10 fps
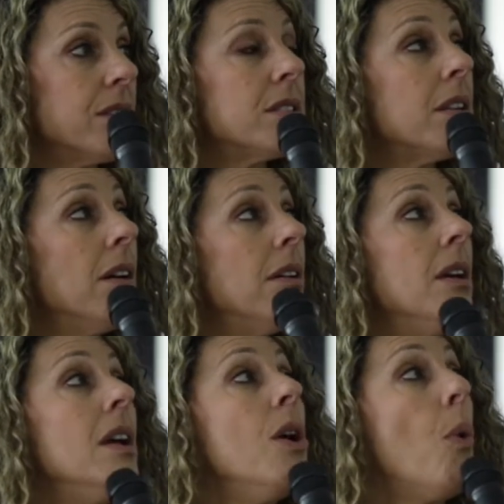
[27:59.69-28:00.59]
So
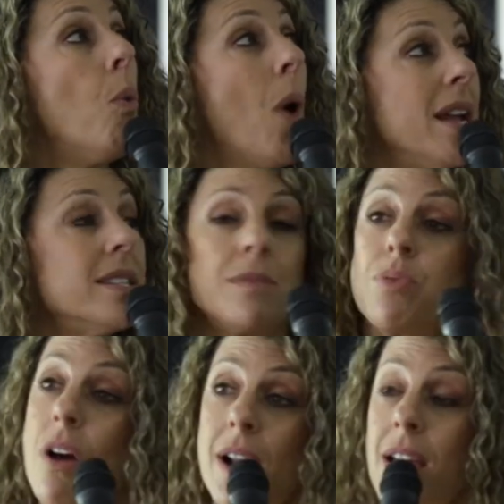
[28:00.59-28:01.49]
weighted
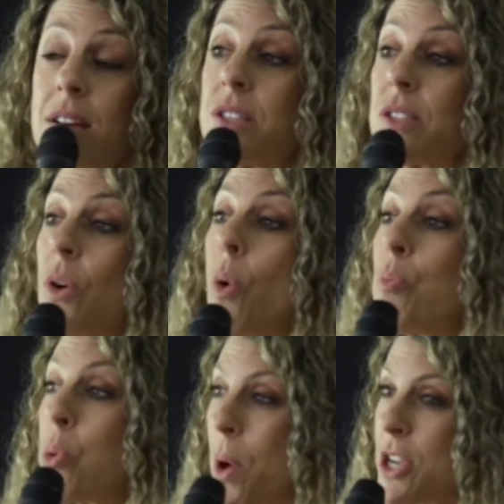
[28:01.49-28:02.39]
products or
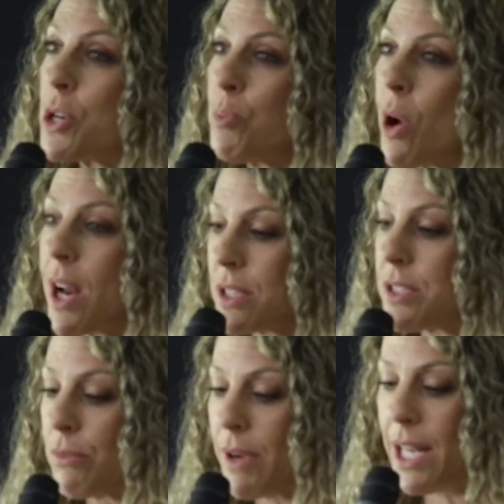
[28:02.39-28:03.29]
pressure products
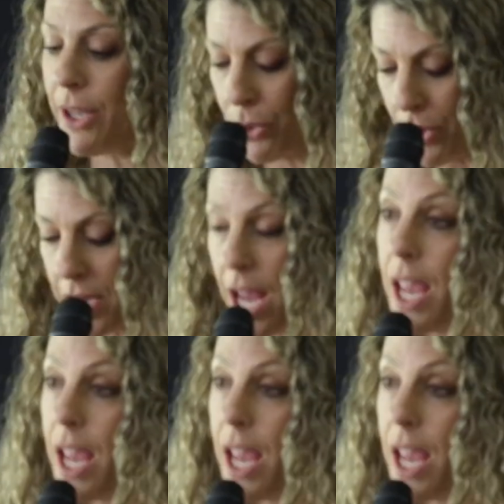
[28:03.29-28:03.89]
are really good.